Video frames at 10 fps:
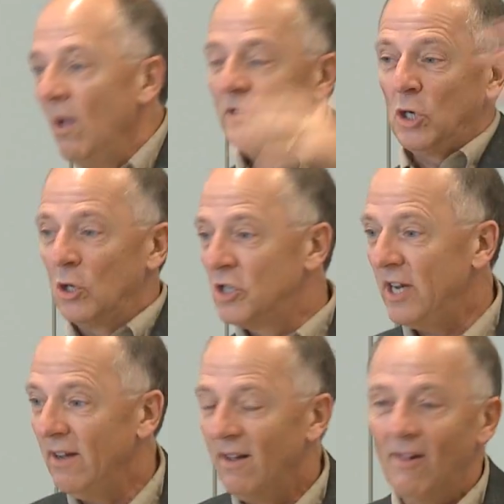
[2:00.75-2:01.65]

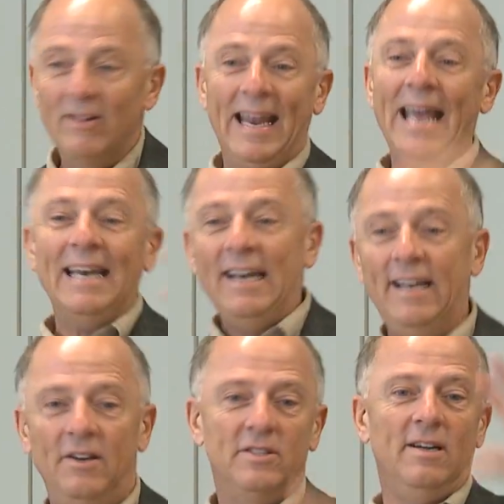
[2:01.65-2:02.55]
Churchill,
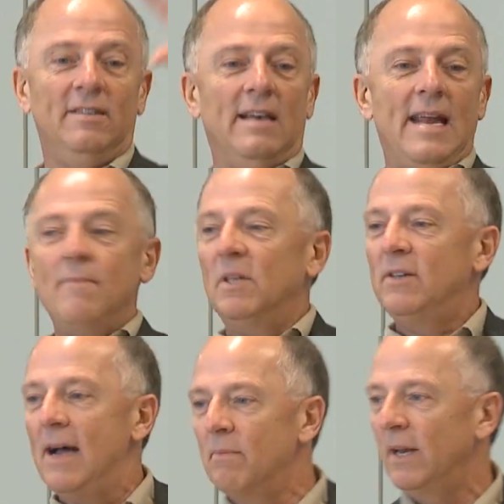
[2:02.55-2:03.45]
Kennedy, you start to name the
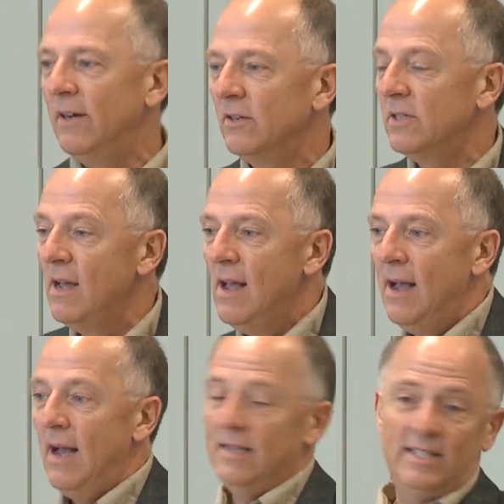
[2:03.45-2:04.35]
top leaders,
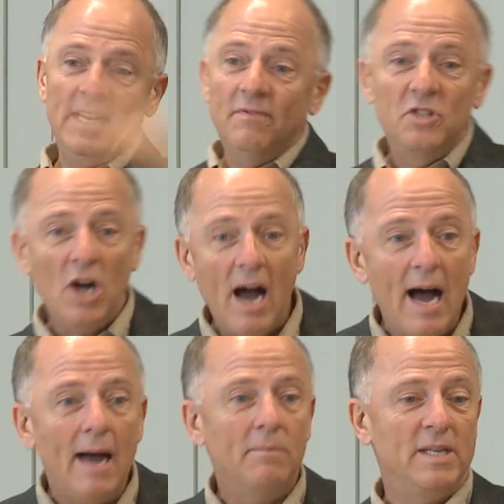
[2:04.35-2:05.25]
Steve
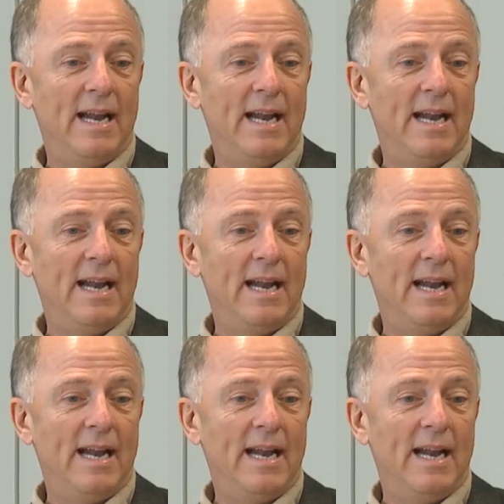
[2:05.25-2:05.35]
Jobs